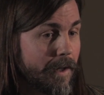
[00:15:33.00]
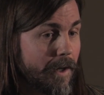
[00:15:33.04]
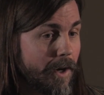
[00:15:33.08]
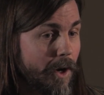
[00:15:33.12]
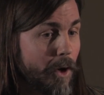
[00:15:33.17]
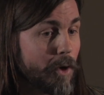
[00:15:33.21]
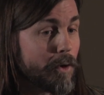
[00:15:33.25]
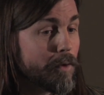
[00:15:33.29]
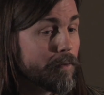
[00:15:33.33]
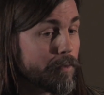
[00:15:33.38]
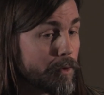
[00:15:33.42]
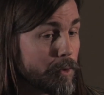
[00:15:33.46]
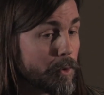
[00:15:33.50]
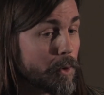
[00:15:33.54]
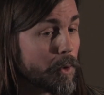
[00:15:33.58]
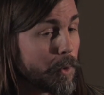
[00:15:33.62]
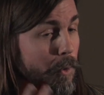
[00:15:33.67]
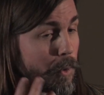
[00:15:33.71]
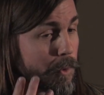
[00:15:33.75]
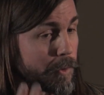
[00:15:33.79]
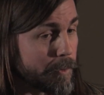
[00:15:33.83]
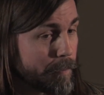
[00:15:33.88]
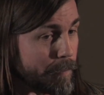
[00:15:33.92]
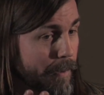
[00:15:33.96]

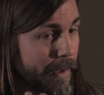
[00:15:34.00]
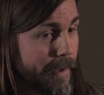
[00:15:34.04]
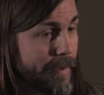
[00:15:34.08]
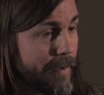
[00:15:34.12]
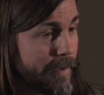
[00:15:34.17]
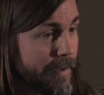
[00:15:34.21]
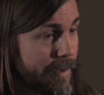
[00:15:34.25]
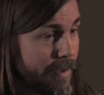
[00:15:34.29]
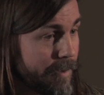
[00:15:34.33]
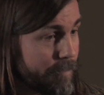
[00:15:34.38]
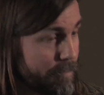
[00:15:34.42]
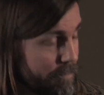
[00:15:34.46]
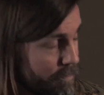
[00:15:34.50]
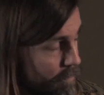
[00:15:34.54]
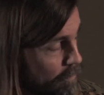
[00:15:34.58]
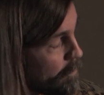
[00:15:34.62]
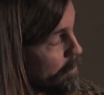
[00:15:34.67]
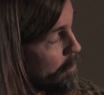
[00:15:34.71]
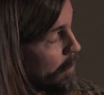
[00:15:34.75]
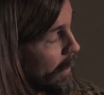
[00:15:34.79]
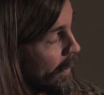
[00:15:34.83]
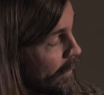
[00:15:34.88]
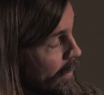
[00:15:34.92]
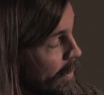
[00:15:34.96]
overawed by
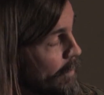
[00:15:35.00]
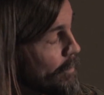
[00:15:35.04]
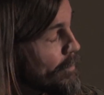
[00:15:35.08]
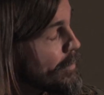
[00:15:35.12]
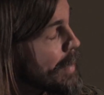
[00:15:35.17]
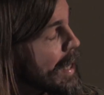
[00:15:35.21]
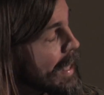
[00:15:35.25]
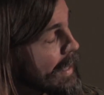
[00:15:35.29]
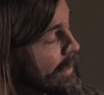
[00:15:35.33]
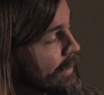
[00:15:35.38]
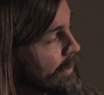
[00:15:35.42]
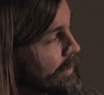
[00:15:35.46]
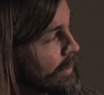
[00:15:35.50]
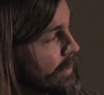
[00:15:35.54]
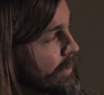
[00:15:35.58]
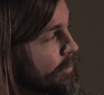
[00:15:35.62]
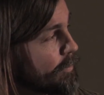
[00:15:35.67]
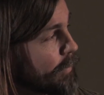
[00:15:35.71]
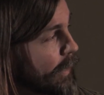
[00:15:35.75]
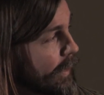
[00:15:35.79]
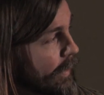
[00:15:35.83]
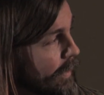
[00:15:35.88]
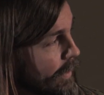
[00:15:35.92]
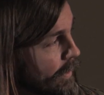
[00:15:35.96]
their mass,
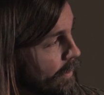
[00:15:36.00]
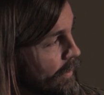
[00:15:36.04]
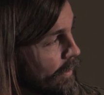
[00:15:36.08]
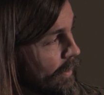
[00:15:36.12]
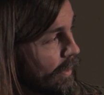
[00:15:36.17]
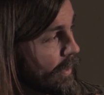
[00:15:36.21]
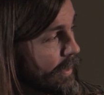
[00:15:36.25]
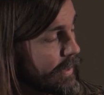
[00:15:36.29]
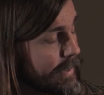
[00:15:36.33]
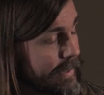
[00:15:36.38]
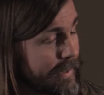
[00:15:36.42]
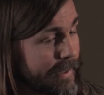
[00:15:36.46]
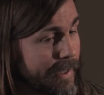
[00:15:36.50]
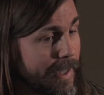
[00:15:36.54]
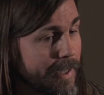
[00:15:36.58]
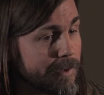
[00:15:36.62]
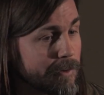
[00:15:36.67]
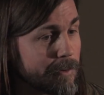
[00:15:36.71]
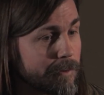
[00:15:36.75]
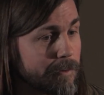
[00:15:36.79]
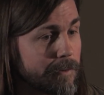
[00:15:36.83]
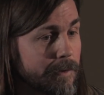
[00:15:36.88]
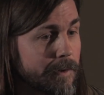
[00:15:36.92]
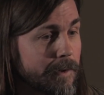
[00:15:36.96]
by their
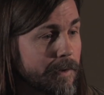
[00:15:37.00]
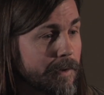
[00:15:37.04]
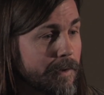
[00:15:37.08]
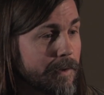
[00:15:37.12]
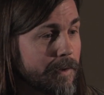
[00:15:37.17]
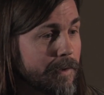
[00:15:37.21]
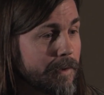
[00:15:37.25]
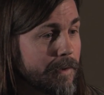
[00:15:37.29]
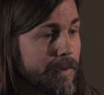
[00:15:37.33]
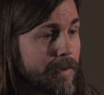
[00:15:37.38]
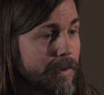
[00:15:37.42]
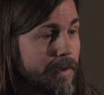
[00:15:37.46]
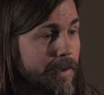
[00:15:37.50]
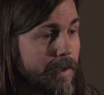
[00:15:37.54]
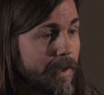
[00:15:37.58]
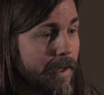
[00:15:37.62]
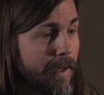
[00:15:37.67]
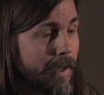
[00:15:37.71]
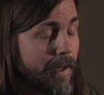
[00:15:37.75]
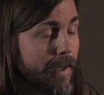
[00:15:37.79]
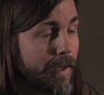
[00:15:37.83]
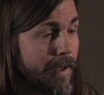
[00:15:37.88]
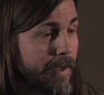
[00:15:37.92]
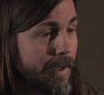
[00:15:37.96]
scale,
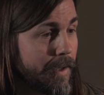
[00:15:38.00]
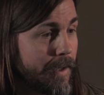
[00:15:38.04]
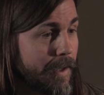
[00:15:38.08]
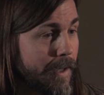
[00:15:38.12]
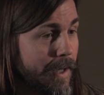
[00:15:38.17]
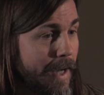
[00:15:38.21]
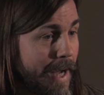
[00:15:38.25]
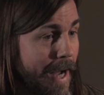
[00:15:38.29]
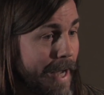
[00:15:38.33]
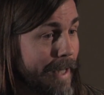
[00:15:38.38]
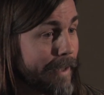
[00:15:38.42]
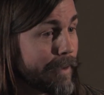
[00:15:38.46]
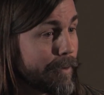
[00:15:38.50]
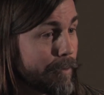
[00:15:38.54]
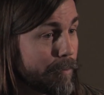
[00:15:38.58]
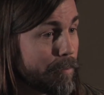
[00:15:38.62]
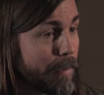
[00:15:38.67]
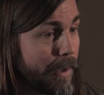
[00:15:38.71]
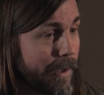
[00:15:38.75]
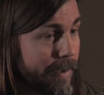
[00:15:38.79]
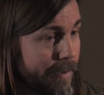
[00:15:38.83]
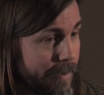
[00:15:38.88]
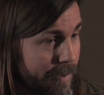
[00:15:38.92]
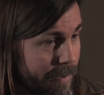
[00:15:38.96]
and
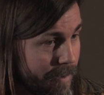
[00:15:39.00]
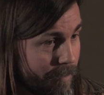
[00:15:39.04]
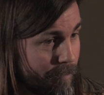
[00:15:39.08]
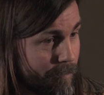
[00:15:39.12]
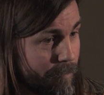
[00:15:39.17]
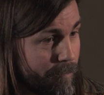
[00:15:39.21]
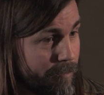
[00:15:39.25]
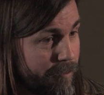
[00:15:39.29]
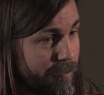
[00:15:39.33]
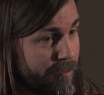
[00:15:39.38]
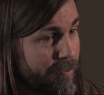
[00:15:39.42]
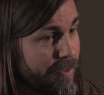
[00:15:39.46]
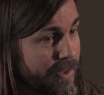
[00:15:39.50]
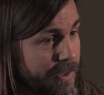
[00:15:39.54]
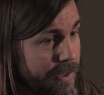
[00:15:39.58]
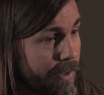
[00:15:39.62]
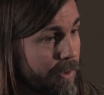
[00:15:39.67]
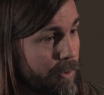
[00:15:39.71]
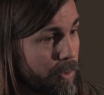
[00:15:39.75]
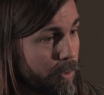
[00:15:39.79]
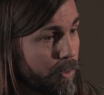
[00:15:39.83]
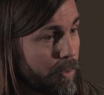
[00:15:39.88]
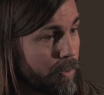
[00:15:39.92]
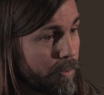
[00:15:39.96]
by the
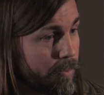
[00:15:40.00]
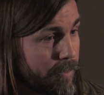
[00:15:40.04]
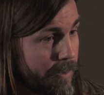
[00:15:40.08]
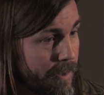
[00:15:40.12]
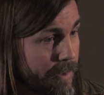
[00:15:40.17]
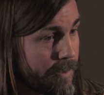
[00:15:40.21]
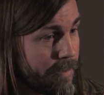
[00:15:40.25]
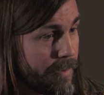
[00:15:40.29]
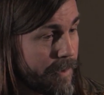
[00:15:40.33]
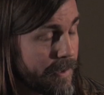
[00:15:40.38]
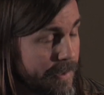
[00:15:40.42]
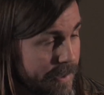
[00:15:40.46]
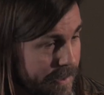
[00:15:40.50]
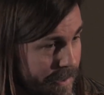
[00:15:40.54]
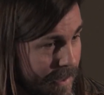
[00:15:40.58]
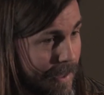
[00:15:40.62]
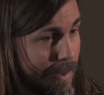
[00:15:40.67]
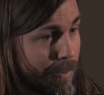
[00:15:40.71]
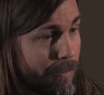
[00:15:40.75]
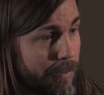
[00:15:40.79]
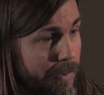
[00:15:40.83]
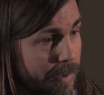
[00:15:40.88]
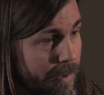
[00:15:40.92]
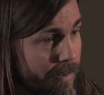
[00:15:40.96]
physical, the
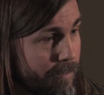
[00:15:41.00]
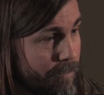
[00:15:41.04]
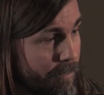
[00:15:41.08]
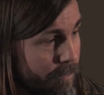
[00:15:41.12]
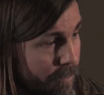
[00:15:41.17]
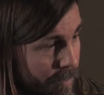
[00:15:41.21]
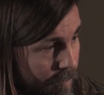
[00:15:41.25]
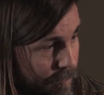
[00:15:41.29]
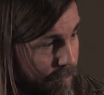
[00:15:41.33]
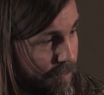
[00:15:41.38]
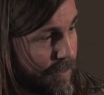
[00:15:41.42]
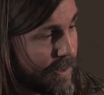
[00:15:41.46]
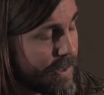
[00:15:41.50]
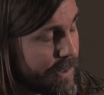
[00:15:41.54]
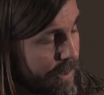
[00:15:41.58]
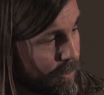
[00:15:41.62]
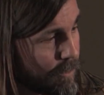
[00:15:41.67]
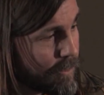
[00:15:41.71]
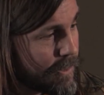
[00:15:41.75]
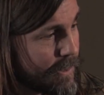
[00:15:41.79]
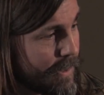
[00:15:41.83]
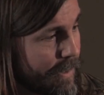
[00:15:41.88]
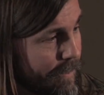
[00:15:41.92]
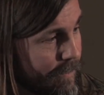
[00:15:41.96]
sound, the
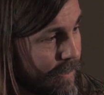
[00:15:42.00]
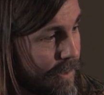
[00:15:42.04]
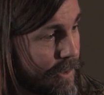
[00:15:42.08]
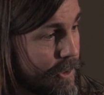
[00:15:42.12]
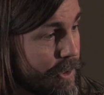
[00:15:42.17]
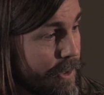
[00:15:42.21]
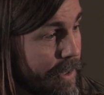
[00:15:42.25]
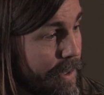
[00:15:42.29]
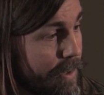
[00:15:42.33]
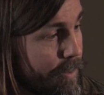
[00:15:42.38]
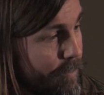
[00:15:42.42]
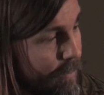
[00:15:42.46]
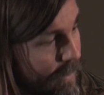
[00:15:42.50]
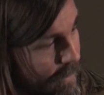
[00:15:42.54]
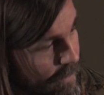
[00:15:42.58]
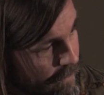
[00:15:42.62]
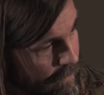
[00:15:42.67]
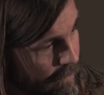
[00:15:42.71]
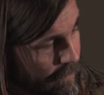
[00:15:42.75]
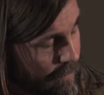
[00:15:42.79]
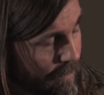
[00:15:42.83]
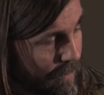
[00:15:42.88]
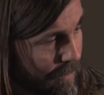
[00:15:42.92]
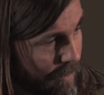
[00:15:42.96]
physical sound they're
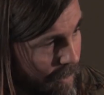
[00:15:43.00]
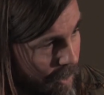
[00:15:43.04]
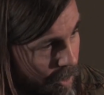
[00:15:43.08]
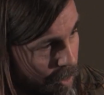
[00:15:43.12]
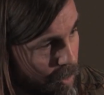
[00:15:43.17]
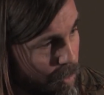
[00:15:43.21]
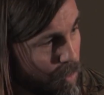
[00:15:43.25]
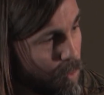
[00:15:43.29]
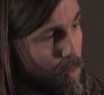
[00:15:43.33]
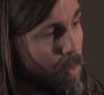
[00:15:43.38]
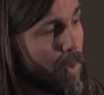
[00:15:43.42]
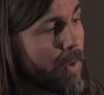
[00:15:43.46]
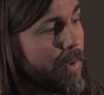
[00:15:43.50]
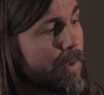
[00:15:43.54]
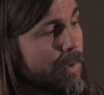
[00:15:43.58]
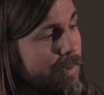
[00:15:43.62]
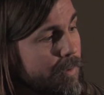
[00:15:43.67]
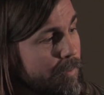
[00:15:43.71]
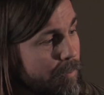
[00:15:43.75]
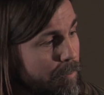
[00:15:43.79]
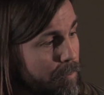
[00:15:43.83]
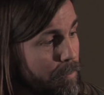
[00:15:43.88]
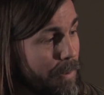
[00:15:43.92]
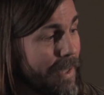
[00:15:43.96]
generating, the low
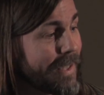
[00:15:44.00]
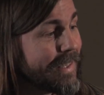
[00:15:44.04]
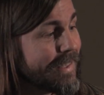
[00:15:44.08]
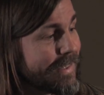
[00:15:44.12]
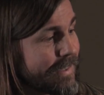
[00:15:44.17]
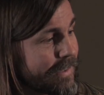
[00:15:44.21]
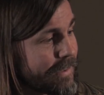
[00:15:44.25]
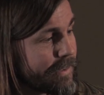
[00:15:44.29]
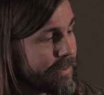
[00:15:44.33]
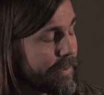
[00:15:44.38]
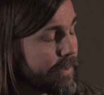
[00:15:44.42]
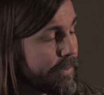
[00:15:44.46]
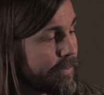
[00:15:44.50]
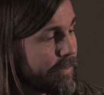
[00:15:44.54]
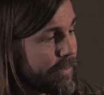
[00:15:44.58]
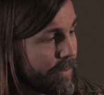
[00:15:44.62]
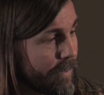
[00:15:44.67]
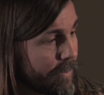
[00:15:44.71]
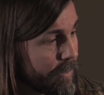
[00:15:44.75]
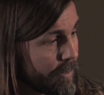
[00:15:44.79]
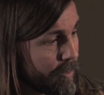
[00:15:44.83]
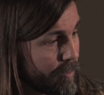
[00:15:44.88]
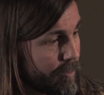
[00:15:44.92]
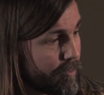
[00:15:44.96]
bass
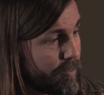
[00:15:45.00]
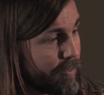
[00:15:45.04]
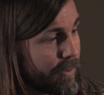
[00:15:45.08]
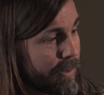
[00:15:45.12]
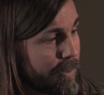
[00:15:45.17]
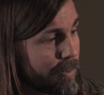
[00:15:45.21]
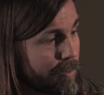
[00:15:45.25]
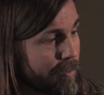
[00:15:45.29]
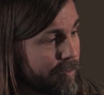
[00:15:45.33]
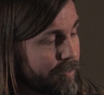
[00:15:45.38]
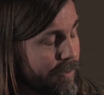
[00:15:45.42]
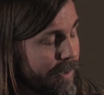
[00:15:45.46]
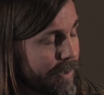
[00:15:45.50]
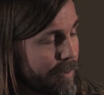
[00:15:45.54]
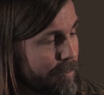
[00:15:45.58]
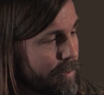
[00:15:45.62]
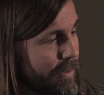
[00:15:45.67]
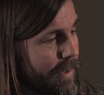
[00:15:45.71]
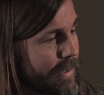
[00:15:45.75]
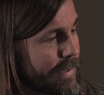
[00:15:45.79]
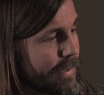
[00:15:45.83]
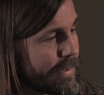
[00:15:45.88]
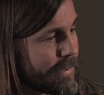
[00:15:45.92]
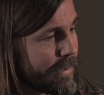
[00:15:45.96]
that you feel
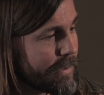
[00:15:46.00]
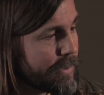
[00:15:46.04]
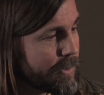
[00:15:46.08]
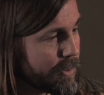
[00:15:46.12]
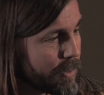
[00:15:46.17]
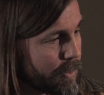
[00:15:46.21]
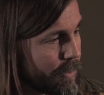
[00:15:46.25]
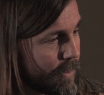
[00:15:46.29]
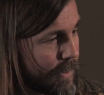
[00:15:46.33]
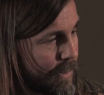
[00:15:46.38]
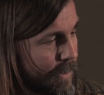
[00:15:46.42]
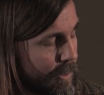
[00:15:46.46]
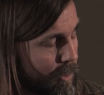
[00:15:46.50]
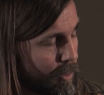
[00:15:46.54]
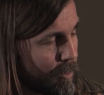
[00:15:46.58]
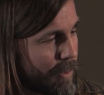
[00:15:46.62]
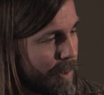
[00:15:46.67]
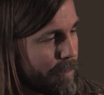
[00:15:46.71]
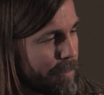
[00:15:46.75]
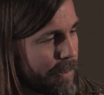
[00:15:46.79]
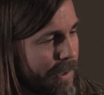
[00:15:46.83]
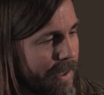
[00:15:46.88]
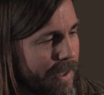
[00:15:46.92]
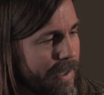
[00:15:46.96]
vibrate in your
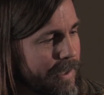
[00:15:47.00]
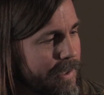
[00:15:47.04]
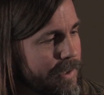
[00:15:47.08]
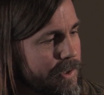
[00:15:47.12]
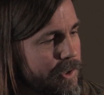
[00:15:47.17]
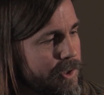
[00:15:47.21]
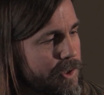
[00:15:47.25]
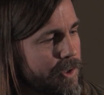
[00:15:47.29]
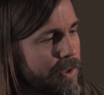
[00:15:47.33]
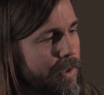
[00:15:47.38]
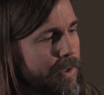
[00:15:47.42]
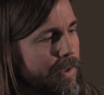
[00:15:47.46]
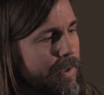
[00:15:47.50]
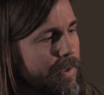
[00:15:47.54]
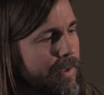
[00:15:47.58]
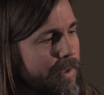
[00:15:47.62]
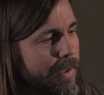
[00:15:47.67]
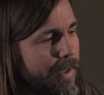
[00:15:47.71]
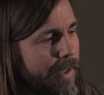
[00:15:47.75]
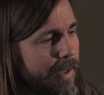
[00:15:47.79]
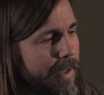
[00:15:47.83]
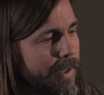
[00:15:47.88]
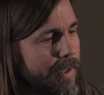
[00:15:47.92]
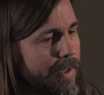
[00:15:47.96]
rib cage,
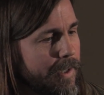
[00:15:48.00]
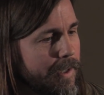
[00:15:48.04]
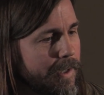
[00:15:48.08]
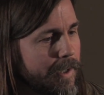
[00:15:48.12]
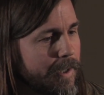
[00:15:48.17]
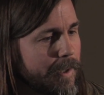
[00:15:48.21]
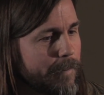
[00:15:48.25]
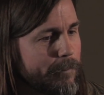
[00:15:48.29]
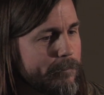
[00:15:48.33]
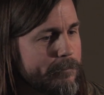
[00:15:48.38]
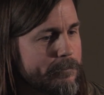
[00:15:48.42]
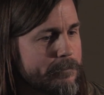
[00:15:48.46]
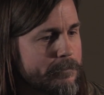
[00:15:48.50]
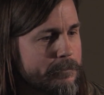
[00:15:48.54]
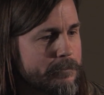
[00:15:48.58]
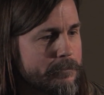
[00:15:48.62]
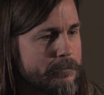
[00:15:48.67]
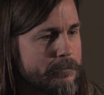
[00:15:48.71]
and